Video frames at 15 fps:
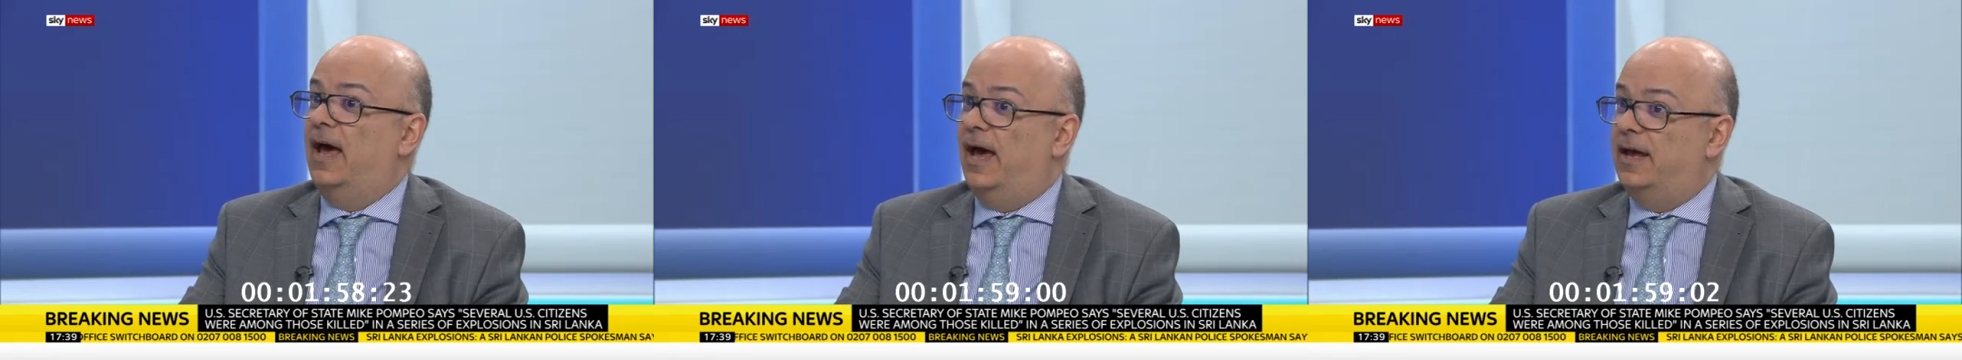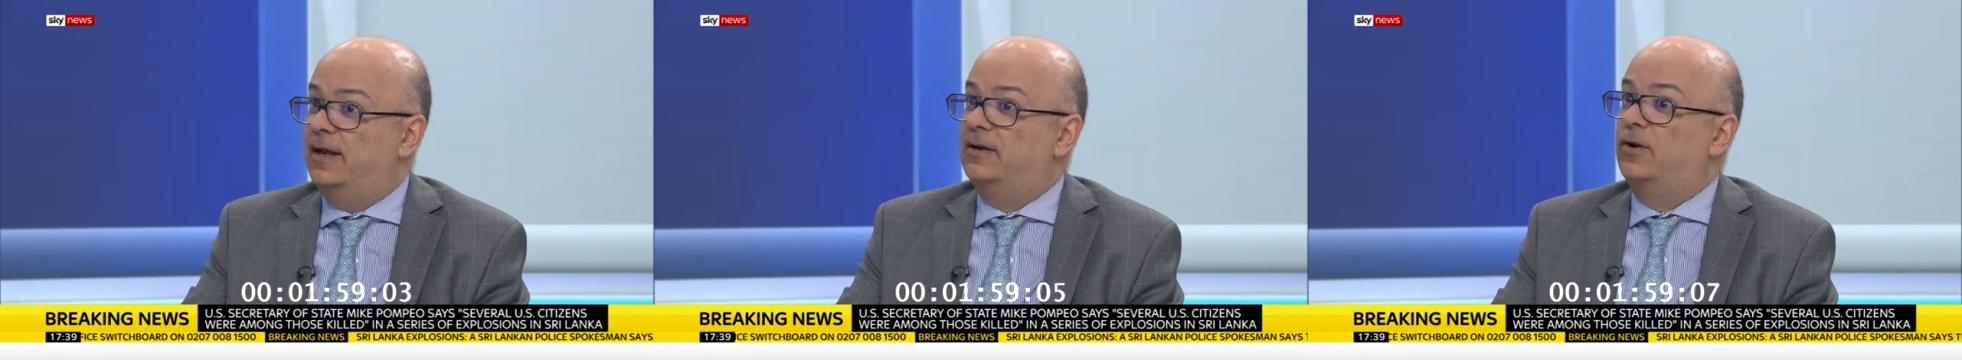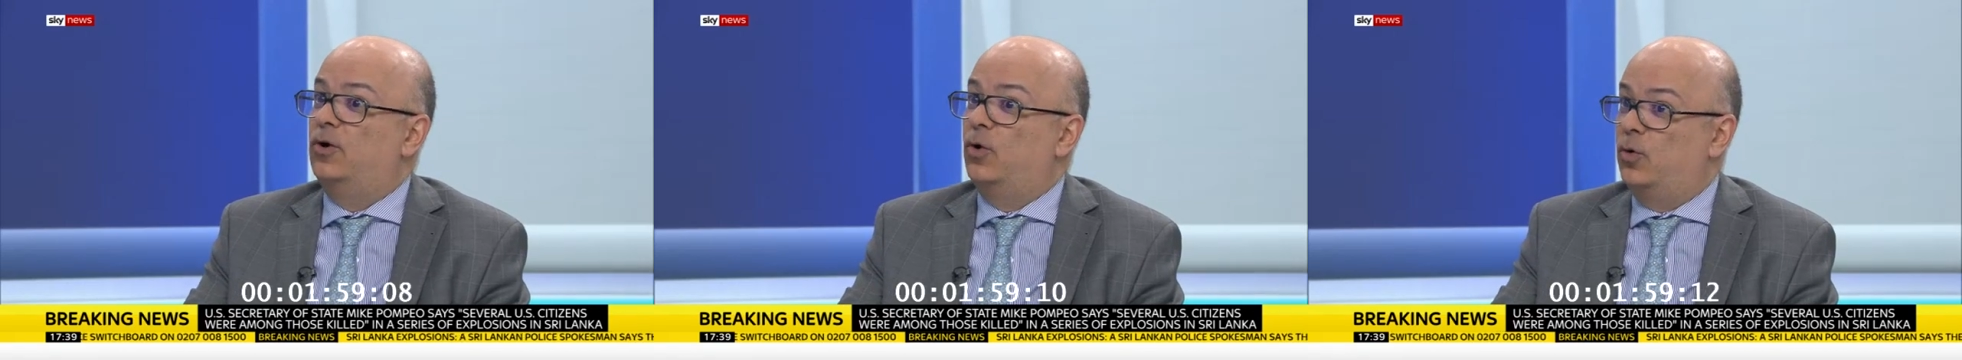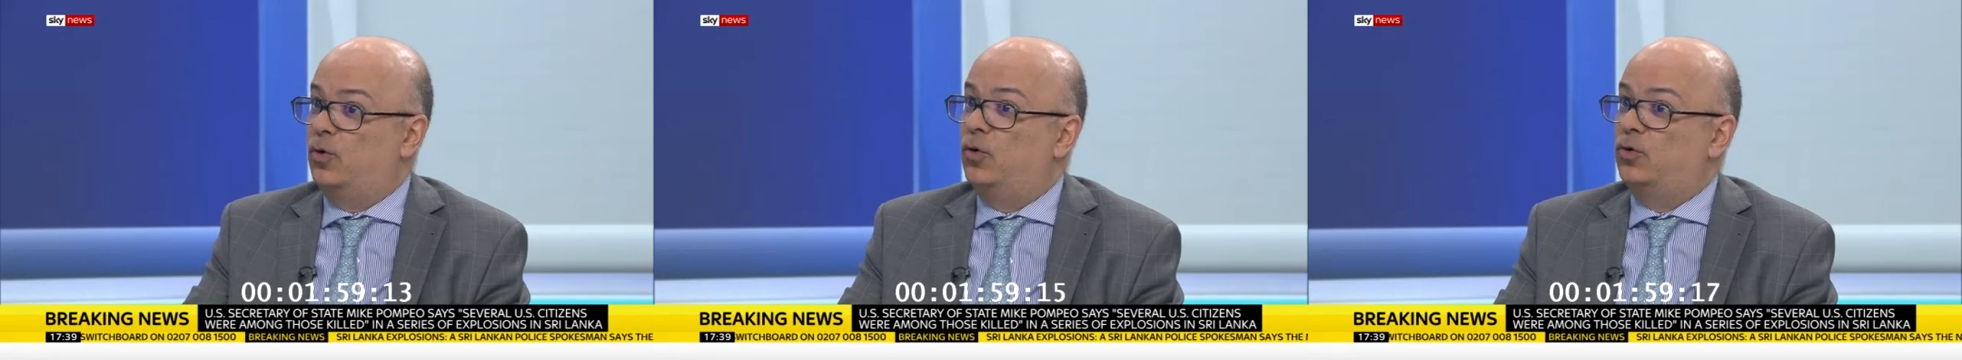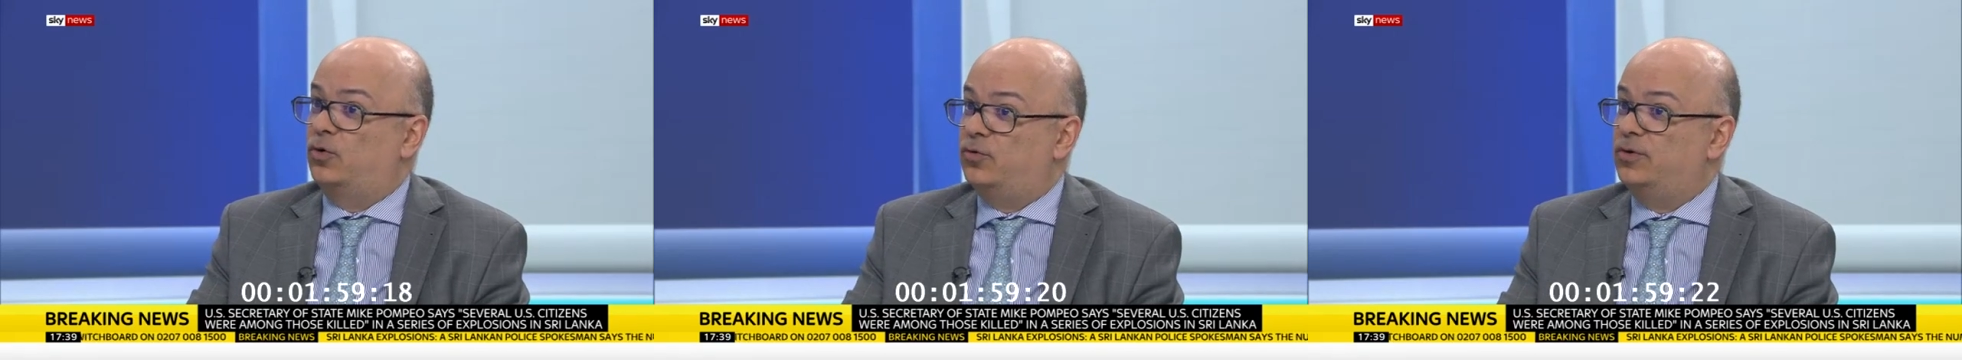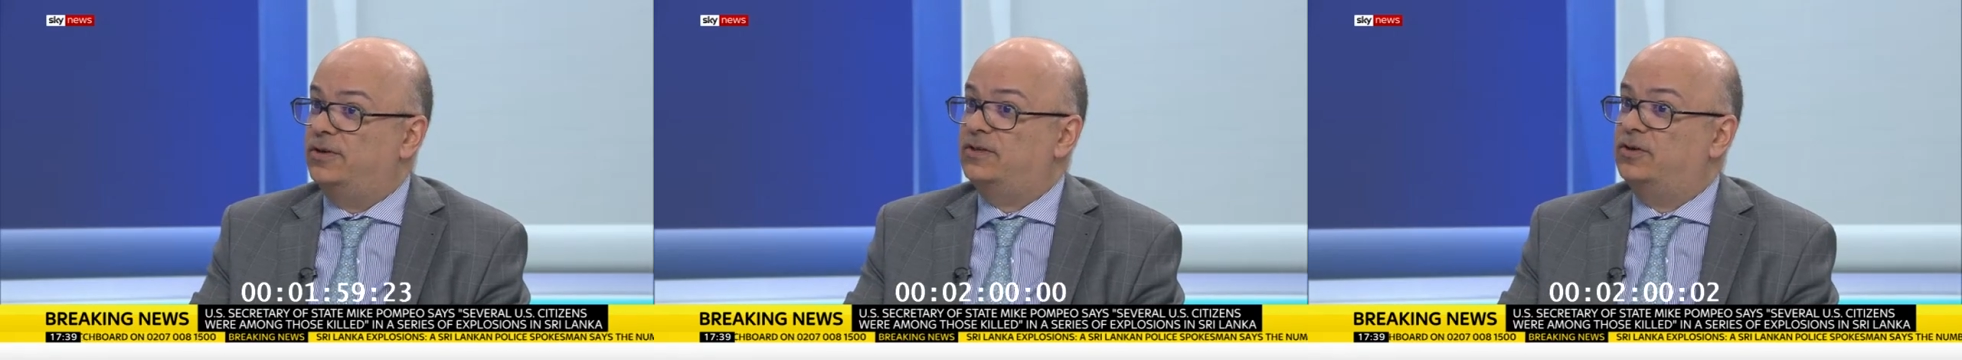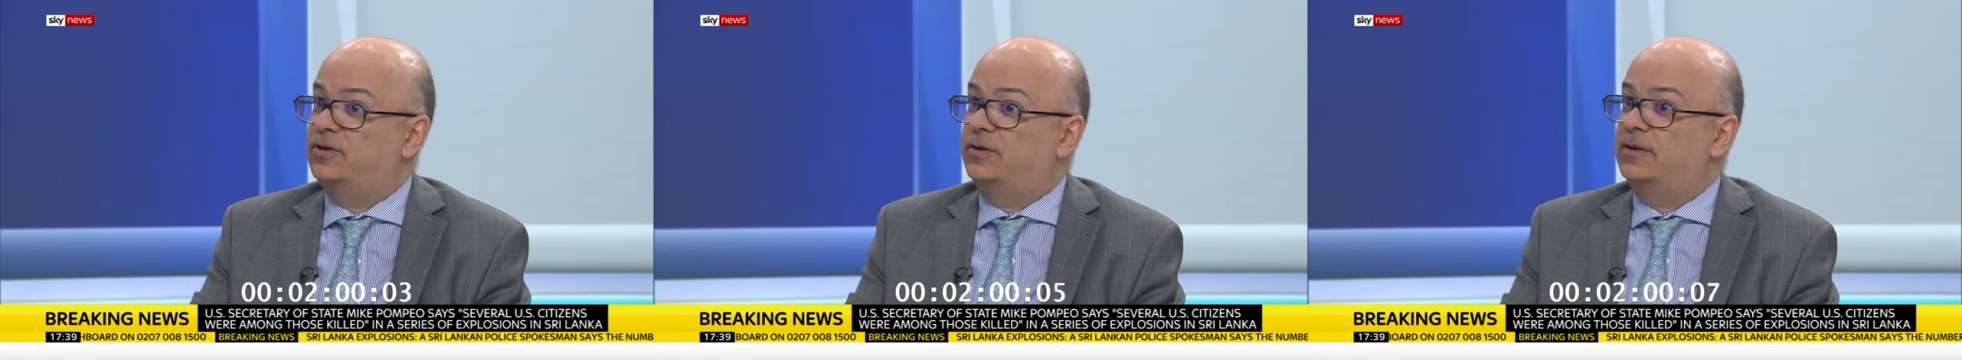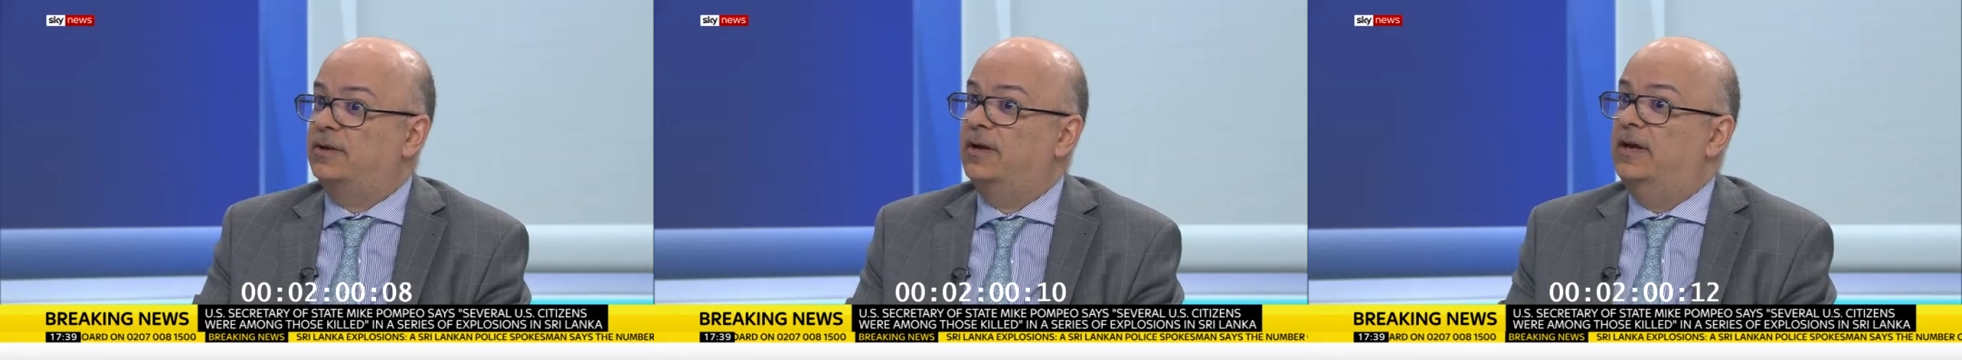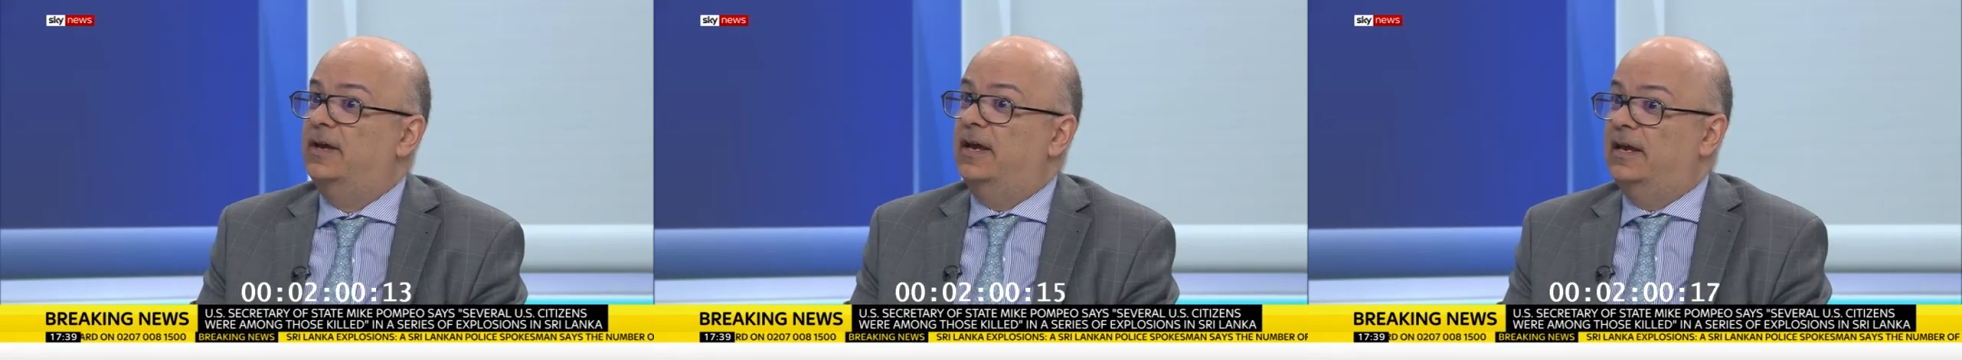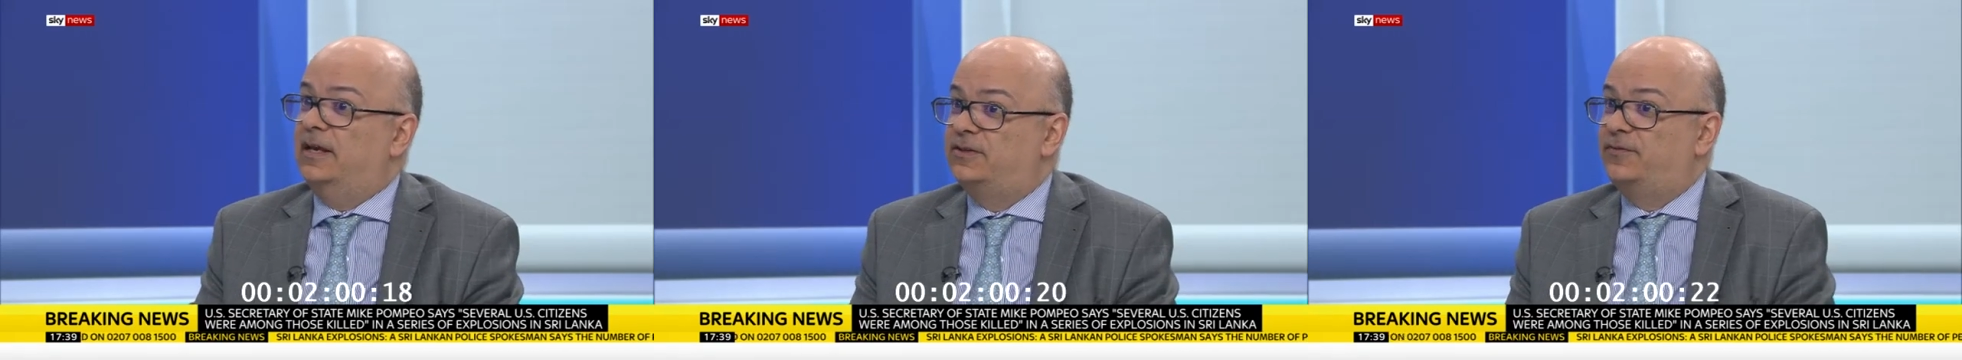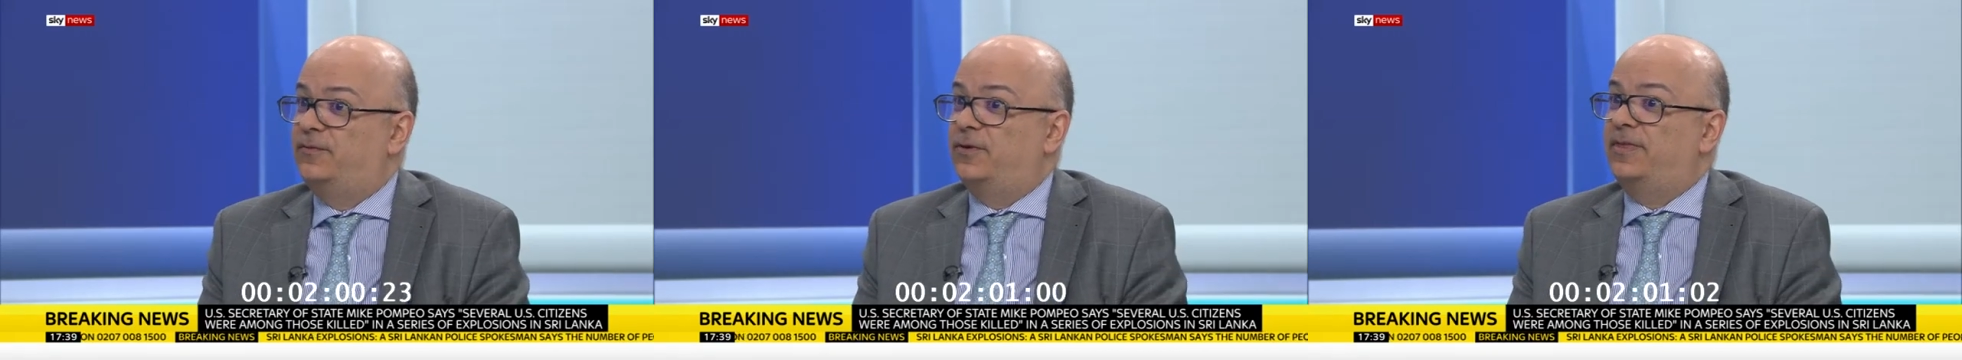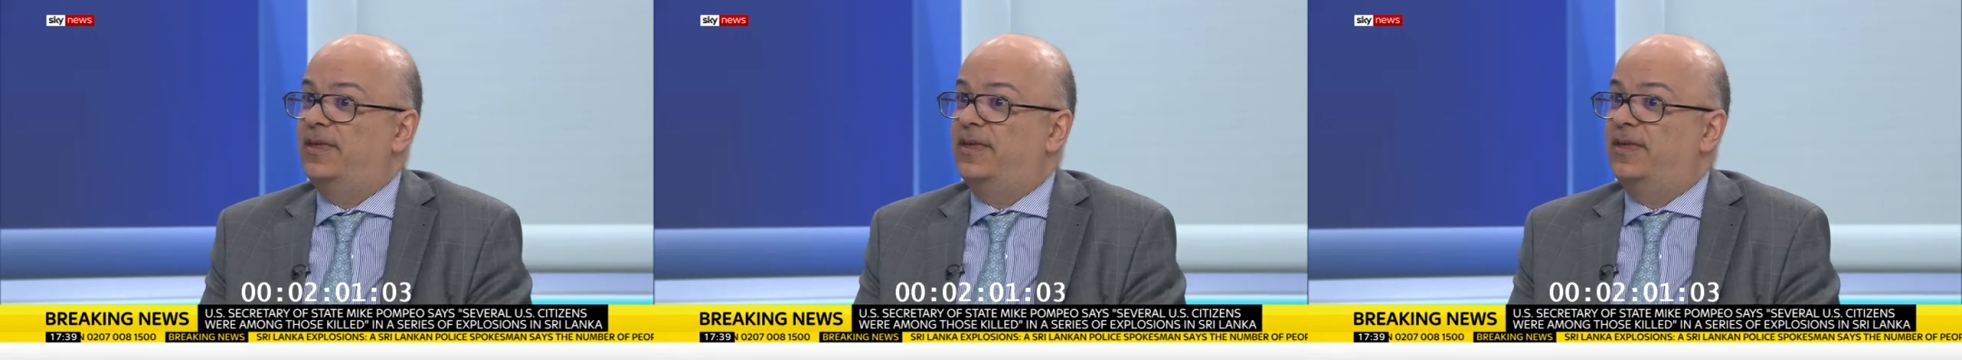and local Christian, is for